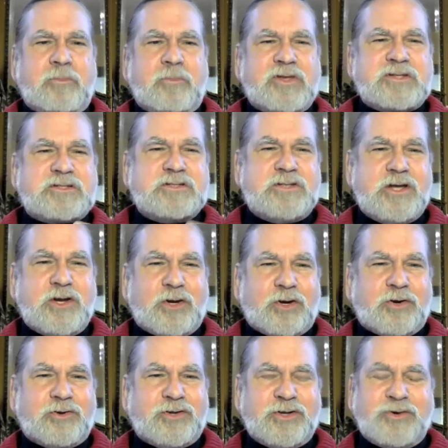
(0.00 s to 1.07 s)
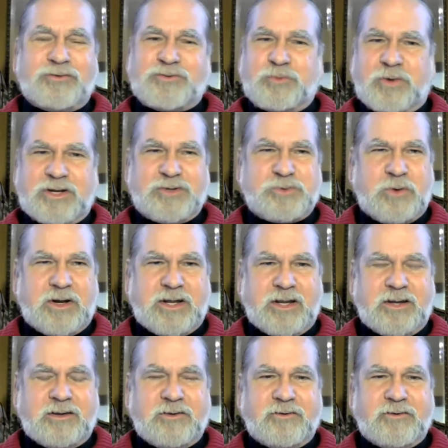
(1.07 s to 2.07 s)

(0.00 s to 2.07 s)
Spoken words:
this year, the year of 2020,